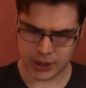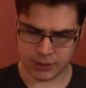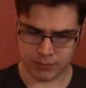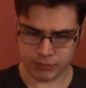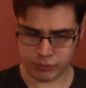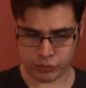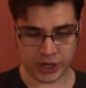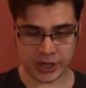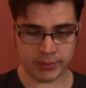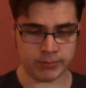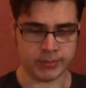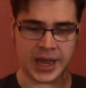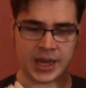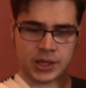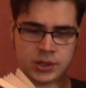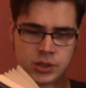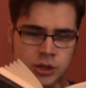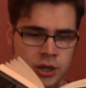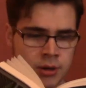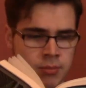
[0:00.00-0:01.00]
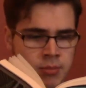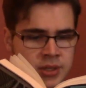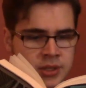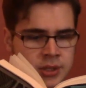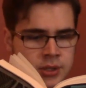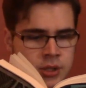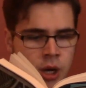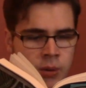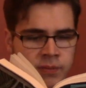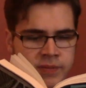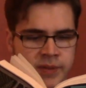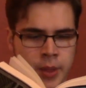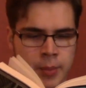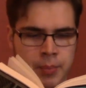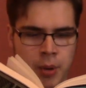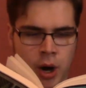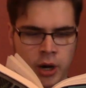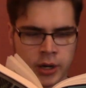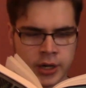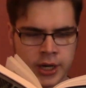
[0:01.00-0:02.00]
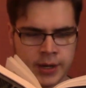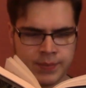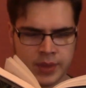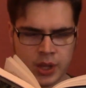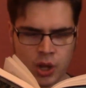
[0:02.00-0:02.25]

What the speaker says: Bring Master and Missus home from the party.